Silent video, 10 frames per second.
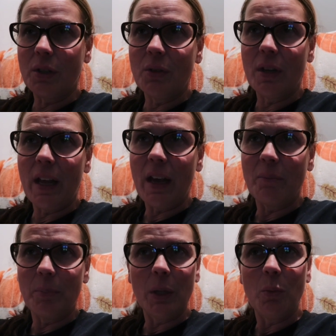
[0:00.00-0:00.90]
or you could
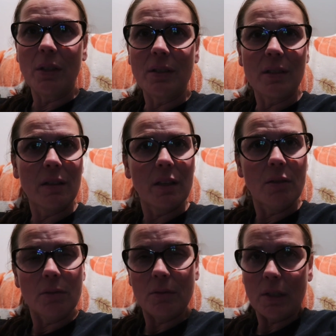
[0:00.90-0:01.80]
have big ones and they
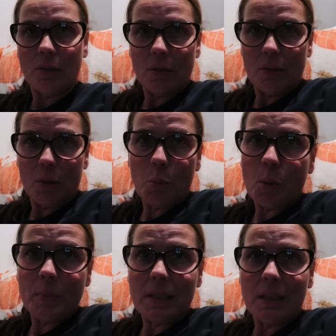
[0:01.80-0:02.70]
don't, they they're
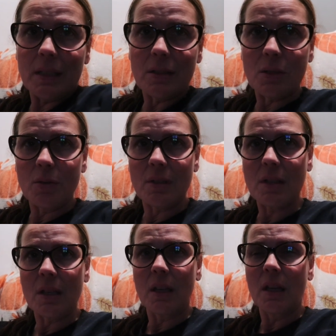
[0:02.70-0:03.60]
more petite. So
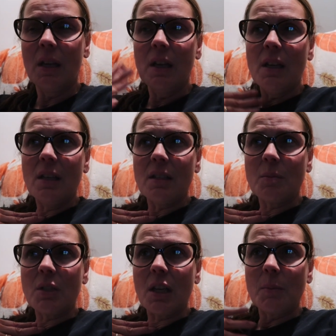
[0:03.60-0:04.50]
it's like
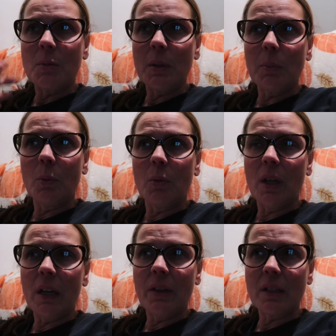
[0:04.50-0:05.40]
sometimes people
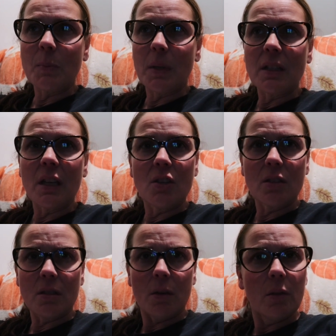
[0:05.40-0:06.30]
will have
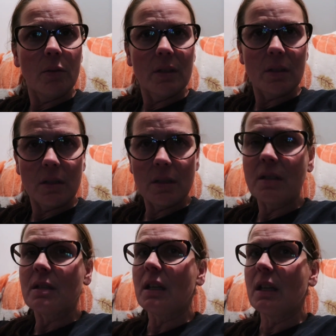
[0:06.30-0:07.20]
expectations. Oh, this,
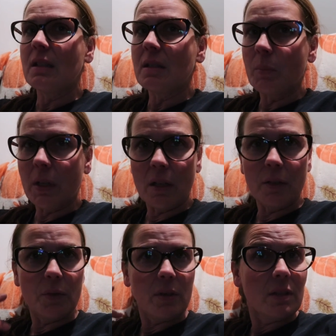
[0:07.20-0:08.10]
this Dane isn't big
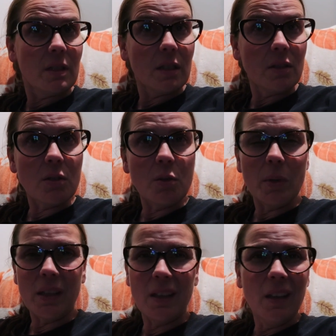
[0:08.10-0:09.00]
enough or this Dane's too
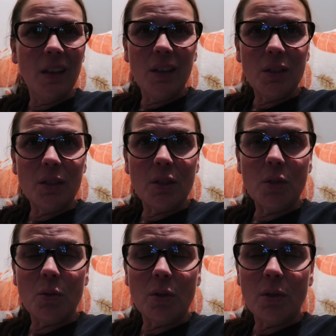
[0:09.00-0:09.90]
big.
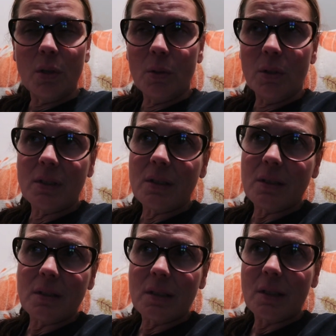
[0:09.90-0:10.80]
You, you know,
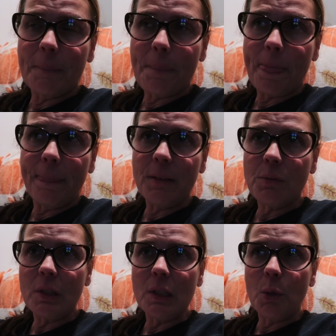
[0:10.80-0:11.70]
it's, there's
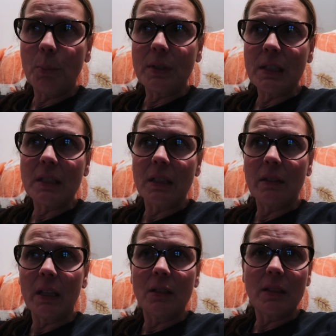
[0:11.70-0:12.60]
really no
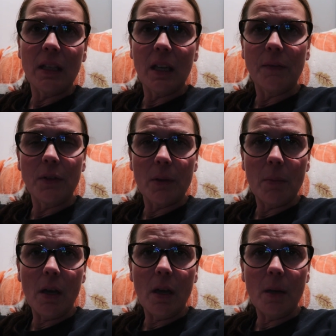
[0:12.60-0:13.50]
predicting. They could take after the
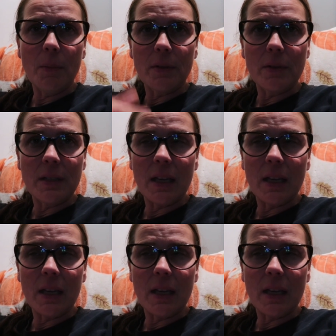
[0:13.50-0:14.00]
mom or the